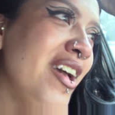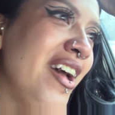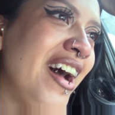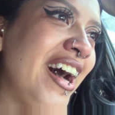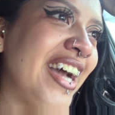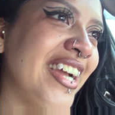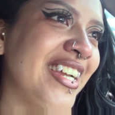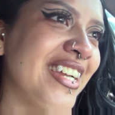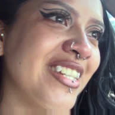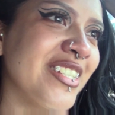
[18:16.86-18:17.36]

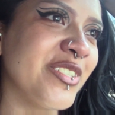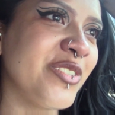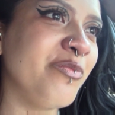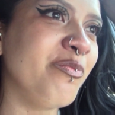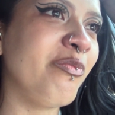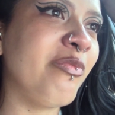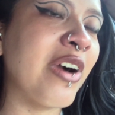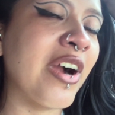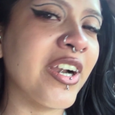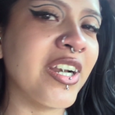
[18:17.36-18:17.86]
I guess
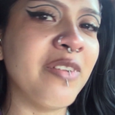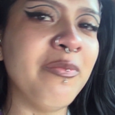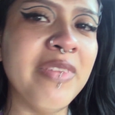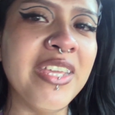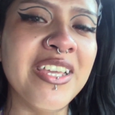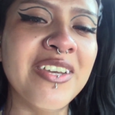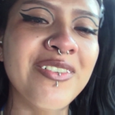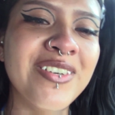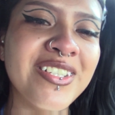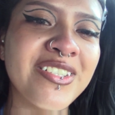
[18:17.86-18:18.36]
part of
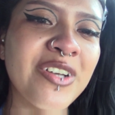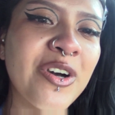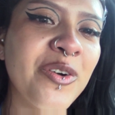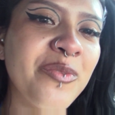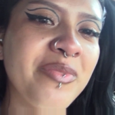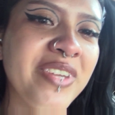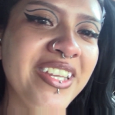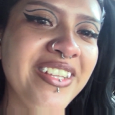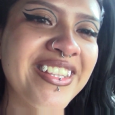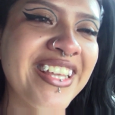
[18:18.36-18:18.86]
me was
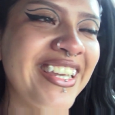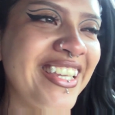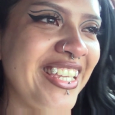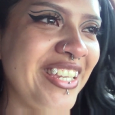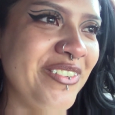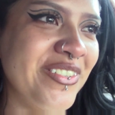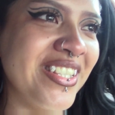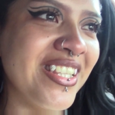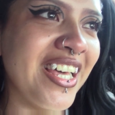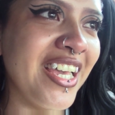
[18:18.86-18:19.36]
hoping that he
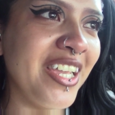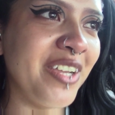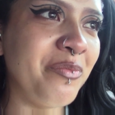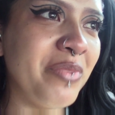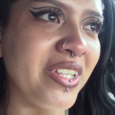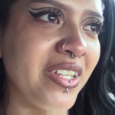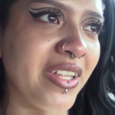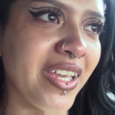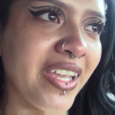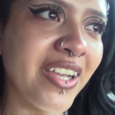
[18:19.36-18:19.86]
would like
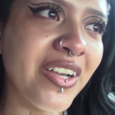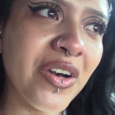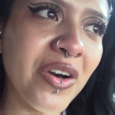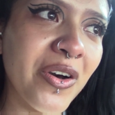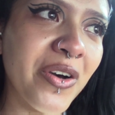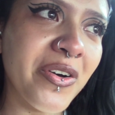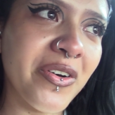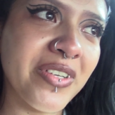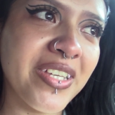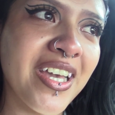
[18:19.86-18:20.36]
be like
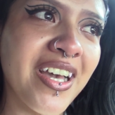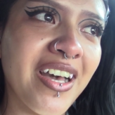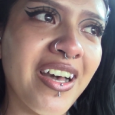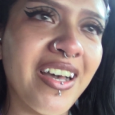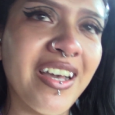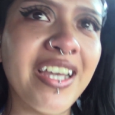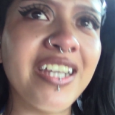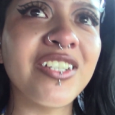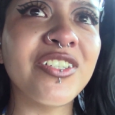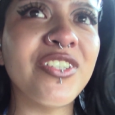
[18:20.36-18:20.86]
oh yeah
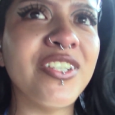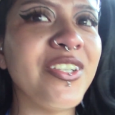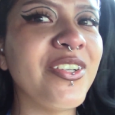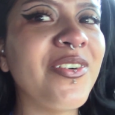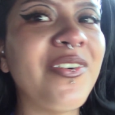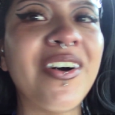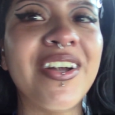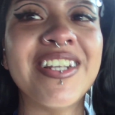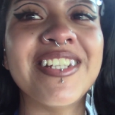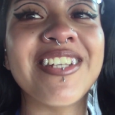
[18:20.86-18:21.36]
I actually do
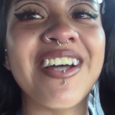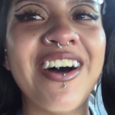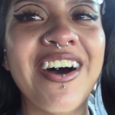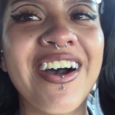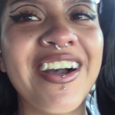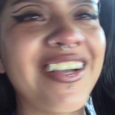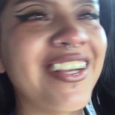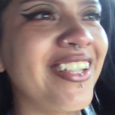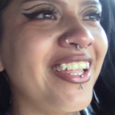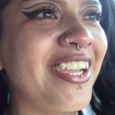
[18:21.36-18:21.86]
want to
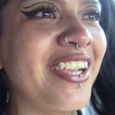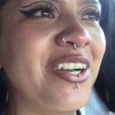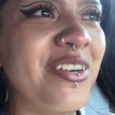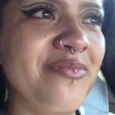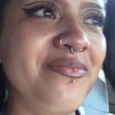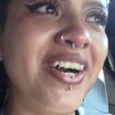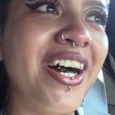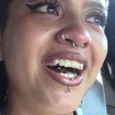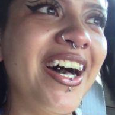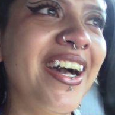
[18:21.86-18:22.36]
talk like come
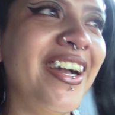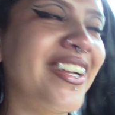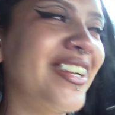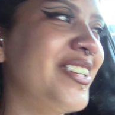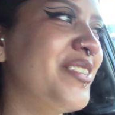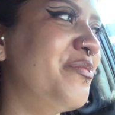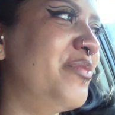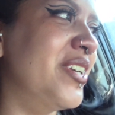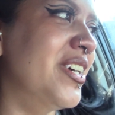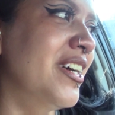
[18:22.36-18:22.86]
back
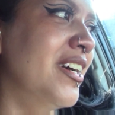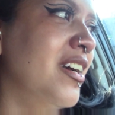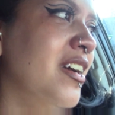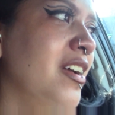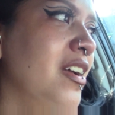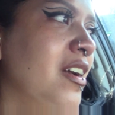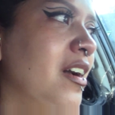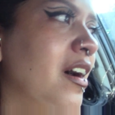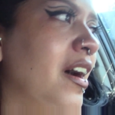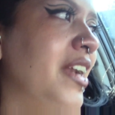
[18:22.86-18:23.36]
but
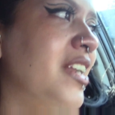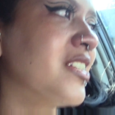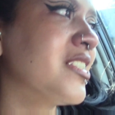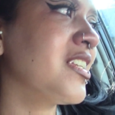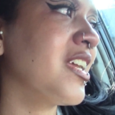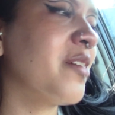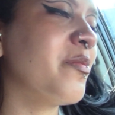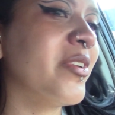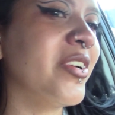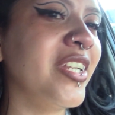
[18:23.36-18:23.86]

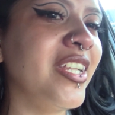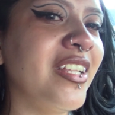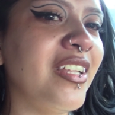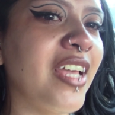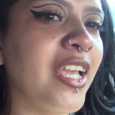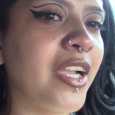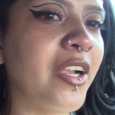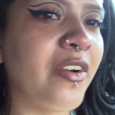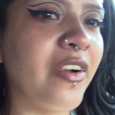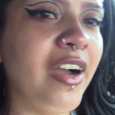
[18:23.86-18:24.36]
honestly I'm already
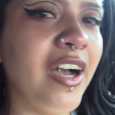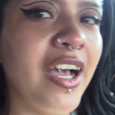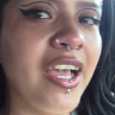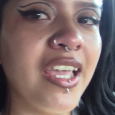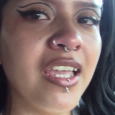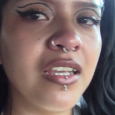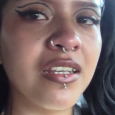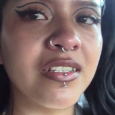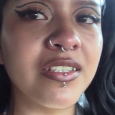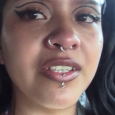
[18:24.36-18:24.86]
like
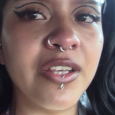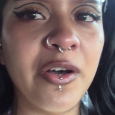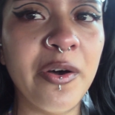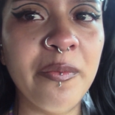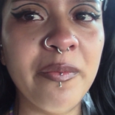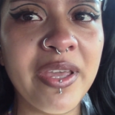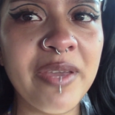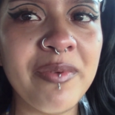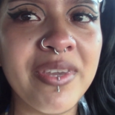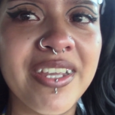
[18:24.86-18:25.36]
crying so
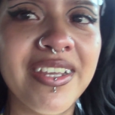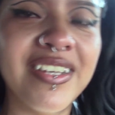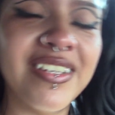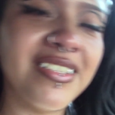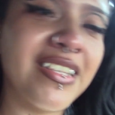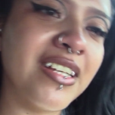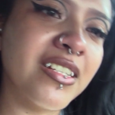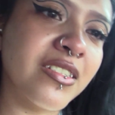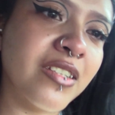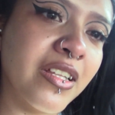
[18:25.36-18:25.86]
maybe
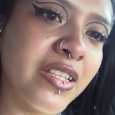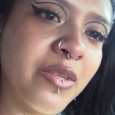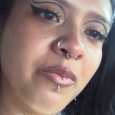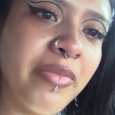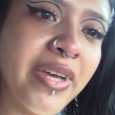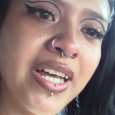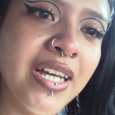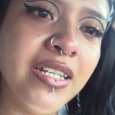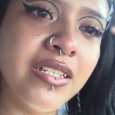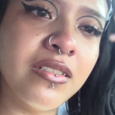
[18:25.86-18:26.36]
that's not the
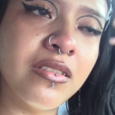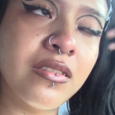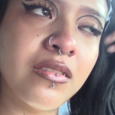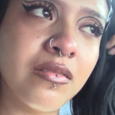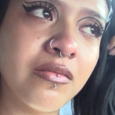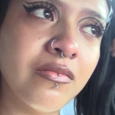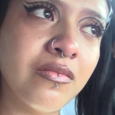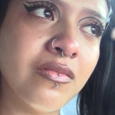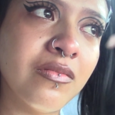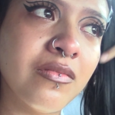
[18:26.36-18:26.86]
best
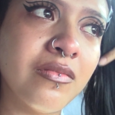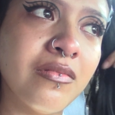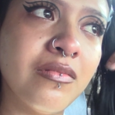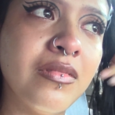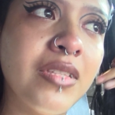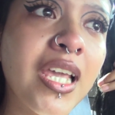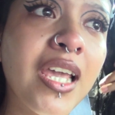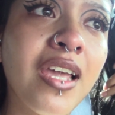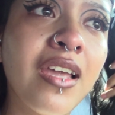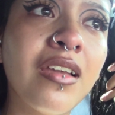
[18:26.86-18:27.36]

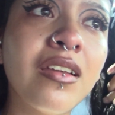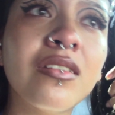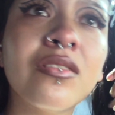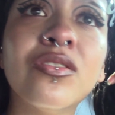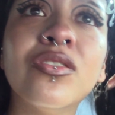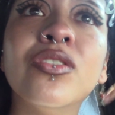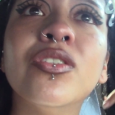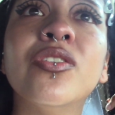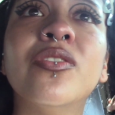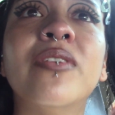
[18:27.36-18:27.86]
thing
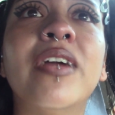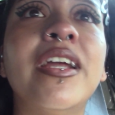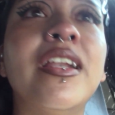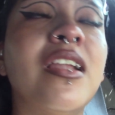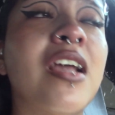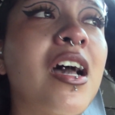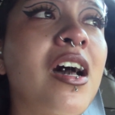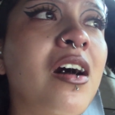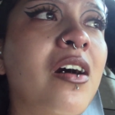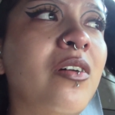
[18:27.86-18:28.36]
to do right
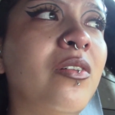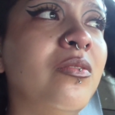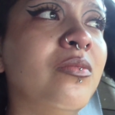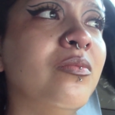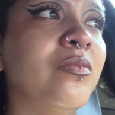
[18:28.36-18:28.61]
now